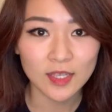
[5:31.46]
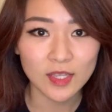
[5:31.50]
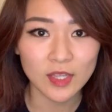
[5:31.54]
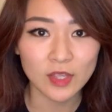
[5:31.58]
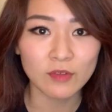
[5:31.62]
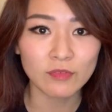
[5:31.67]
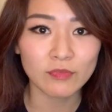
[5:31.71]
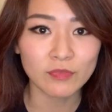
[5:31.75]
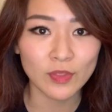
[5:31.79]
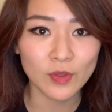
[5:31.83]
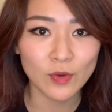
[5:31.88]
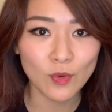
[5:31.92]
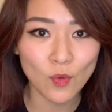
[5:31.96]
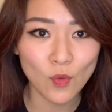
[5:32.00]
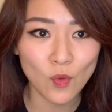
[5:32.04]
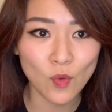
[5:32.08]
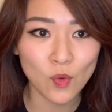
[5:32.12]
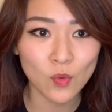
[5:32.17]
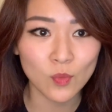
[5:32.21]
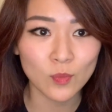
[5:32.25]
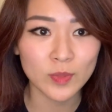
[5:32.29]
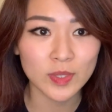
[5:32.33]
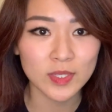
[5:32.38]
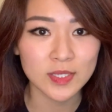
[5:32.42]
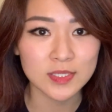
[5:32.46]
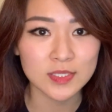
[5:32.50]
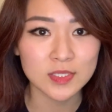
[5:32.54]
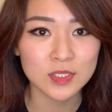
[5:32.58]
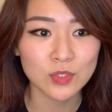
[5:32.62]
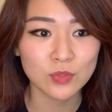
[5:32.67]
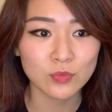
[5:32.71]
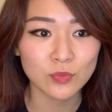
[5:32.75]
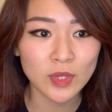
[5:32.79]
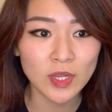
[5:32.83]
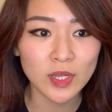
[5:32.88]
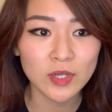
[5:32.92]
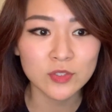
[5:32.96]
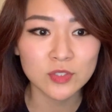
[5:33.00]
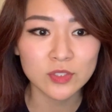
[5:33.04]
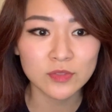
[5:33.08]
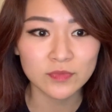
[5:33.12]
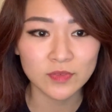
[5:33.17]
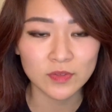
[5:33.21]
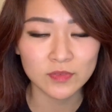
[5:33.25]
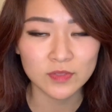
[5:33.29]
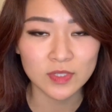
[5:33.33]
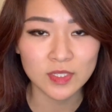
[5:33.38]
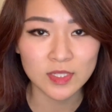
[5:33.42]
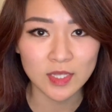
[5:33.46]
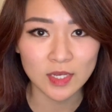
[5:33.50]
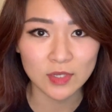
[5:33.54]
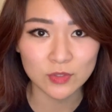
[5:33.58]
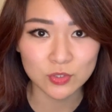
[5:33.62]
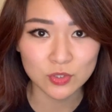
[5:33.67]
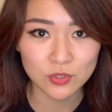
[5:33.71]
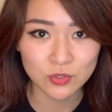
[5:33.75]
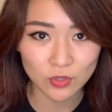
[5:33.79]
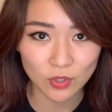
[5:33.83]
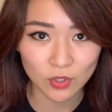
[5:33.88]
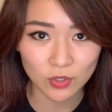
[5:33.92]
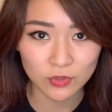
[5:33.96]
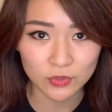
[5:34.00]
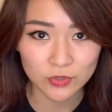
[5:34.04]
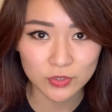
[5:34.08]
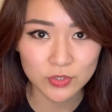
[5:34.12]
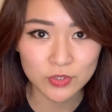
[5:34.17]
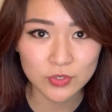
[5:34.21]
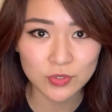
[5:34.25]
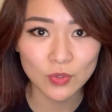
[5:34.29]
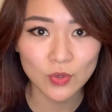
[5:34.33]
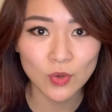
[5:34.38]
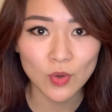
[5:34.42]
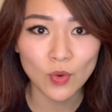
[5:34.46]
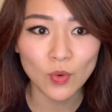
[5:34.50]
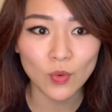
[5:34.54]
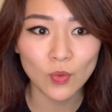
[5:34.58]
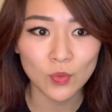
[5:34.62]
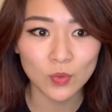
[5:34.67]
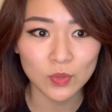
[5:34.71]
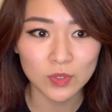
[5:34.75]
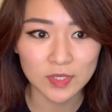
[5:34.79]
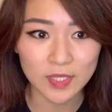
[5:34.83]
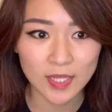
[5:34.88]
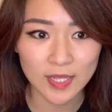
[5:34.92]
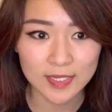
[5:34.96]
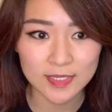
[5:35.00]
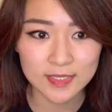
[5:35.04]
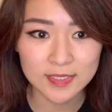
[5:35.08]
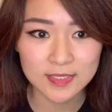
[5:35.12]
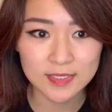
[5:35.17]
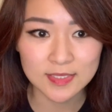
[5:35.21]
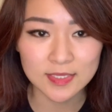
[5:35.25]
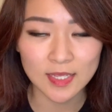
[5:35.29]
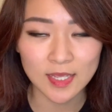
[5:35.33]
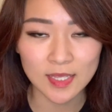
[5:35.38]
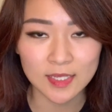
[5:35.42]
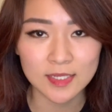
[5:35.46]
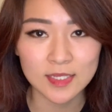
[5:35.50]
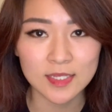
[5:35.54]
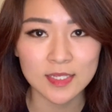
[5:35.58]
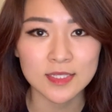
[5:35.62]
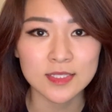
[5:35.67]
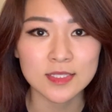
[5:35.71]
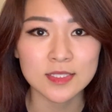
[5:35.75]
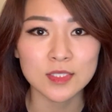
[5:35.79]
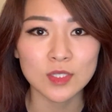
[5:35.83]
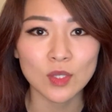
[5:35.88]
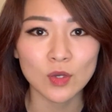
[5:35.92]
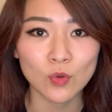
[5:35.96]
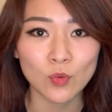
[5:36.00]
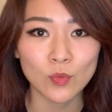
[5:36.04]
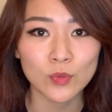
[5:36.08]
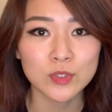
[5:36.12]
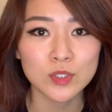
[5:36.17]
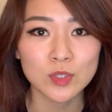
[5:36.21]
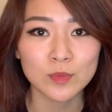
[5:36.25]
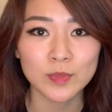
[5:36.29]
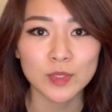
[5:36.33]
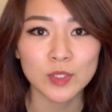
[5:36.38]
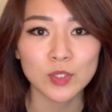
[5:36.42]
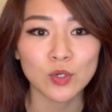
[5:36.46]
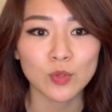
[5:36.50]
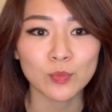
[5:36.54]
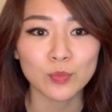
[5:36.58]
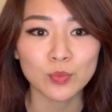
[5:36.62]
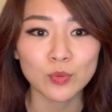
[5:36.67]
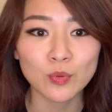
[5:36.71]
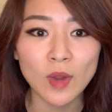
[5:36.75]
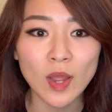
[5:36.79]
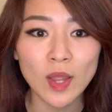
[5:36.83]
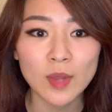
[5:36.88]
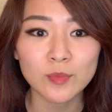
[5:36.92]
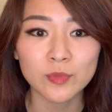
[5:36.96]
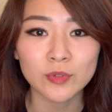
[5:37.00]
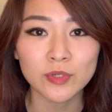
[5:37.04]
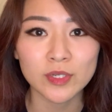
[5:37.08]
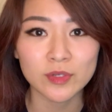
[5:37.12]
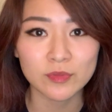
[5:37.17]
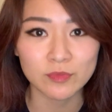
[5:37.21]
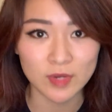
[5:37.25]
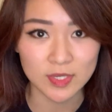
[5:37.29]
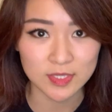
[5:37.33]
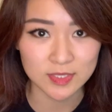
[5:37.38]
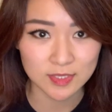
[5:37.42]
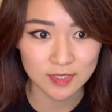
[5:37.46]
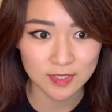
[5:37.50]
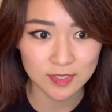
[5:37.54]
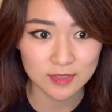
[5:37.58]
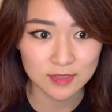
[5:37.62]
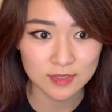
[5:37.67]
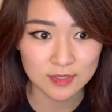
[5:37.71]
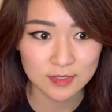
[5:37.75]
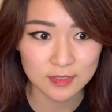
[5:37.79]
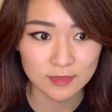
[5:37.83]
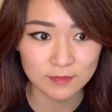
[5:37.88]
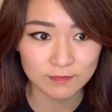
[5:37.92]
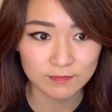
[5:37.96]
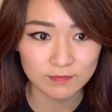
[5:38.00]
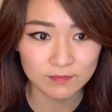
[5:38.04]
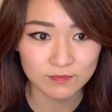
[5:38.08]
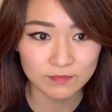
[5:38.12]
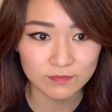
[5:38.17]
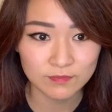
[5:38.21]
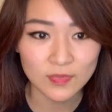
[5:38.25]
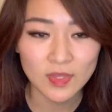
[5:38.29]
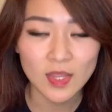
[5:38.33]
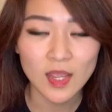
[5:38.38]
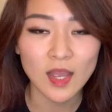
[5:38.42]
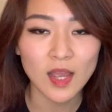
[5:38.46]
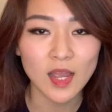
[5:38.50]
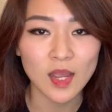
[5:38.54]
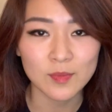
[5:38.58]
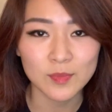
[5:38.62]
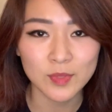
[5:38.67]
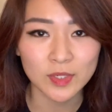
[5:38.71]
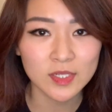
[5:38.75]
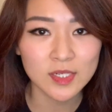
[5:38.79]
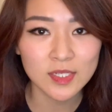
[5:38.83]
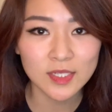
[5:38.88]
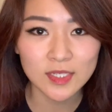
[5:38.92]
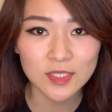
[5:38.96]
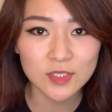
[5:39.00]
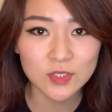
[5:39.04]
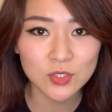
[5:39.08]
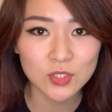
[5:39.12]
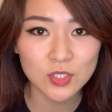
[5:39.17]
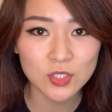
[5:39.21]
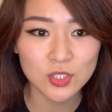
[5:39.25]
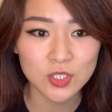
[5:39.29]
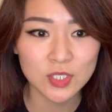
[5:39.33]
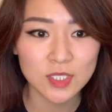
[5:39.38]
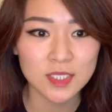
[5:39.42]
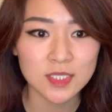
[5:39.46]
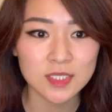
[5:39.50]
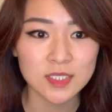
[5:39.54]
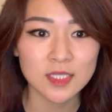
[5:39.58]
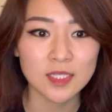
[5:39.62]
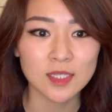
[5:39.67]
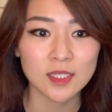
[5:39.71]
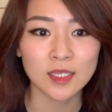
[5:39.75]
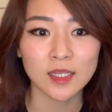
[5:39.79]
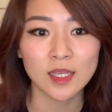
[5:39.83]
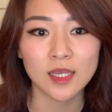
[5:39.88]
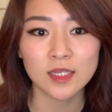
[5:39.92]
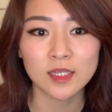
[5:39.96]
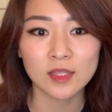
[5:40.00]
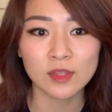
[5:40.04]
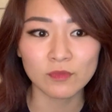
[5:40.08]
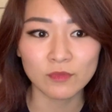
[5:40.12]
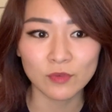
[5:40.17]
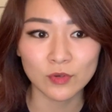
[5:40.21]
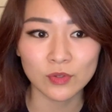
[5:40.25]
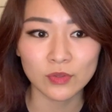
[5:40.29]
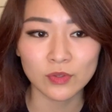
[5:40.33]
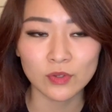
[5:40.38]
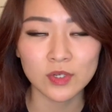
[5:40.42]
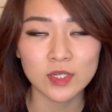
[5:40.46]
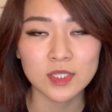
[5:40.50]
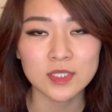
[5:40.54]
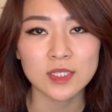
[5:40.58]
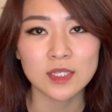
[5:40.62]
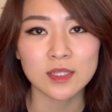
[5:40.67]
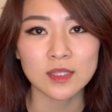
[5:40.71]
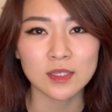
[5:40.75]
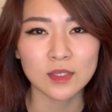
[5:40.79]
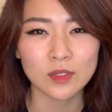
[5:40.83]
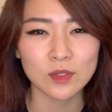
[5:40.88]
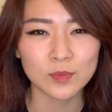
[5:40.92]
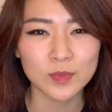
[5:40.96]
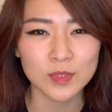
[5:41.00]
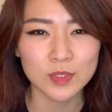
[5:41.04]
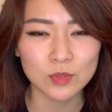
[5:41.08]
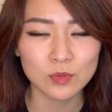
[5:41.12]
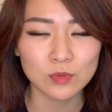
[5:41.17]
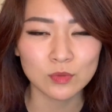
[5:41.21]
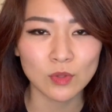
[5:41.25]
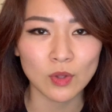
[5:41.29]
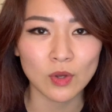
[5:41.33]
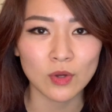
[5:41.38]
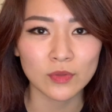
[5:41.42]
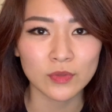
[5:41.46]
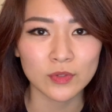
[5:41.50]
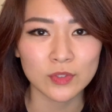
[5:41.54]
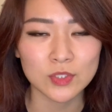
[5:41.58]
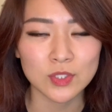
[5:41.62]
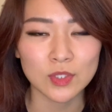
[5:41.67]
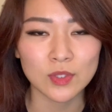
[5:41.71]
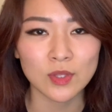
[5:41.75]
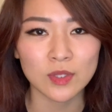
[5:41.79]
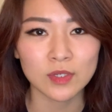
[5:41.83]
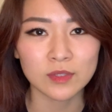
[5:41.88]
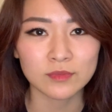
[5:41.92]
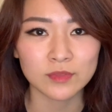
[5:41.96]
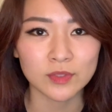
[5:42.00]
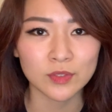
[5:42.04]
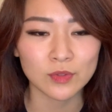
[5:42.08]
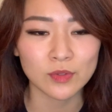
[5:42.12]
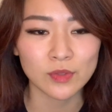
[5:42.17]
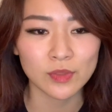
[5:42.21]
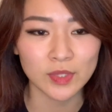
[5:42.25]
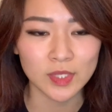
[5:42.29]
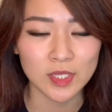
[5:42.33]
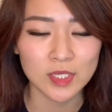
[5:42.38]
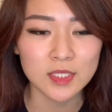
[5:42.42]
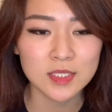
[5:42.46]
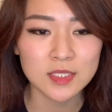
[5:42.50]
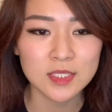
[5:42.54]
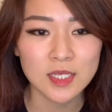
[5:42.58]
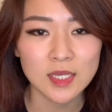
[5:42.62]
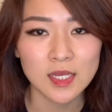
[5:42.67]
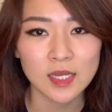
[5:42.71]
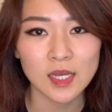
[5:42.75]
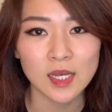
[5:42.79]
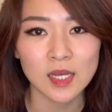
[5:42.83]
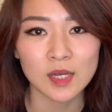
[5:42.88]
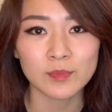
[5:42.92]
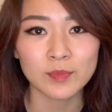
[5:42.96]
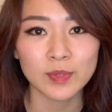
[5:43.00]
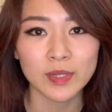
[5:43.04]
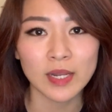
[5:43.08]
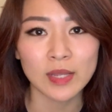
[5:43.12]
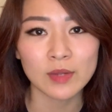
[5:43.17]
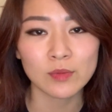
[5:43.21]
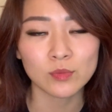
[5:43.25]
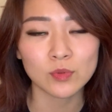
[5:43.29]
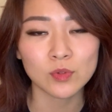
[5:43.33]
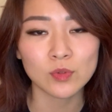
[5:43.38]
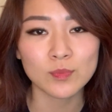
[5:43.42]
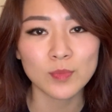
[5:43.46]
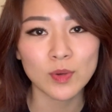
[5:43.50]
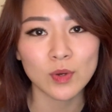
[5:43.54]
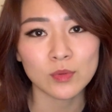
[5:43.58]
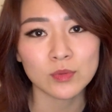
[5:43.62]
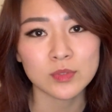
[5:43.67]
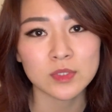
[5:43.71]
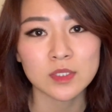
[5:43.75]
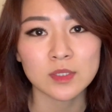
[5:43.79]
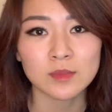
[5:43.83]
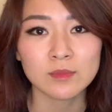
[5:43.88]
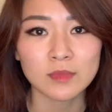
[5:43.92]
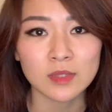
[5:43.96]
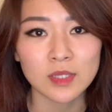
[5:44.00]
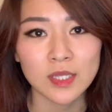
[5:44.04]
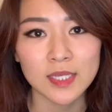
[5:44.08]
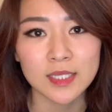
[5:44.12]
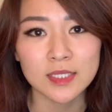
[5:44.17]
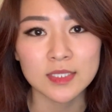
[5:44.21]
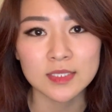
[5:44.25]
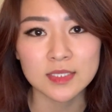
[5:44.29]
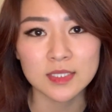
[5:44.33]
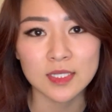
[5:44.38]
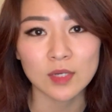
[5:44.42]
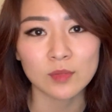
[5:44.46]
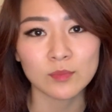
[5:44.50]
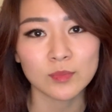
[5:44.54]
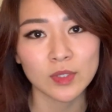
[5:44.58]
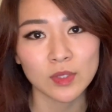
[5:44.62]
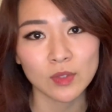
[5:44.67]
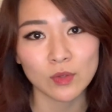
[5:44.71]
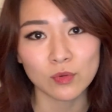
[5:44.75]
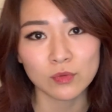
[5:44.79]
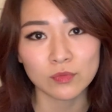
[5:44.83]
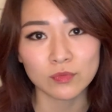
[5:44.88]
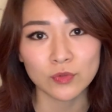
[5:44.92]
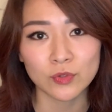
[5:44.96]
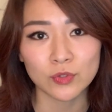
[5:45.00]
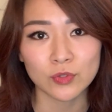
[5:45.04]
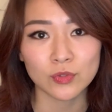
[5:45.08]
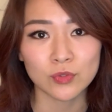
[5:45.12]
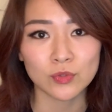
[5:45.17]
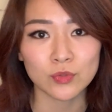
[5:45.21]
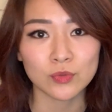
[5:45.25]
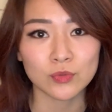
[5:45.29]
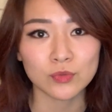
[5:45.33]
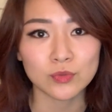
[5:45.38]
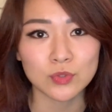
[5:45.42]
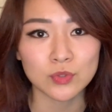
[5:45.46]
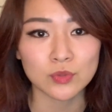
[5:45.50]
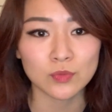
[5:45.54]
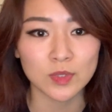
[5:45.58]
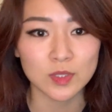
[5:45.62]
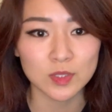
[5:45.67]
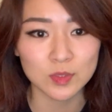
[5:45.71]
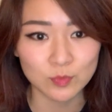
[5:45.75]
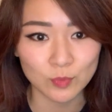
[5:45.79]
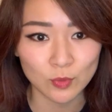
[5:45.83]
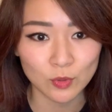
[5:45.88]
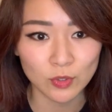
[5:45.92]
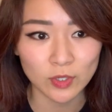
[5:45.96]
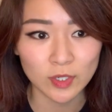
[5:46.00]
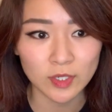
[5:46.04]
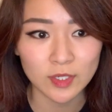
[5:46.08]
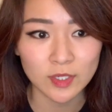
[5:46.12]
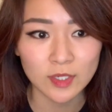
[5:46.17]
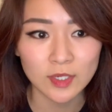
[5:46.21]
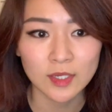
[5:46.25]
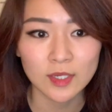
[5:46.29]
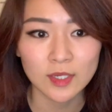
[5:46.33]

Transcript: if the home is $350,000 or less and is going to be your primary residence. I'm not going to get into the GST thing any further because I think it'll be too long. There's a lot of little things, but I will post some links down below for you to explore.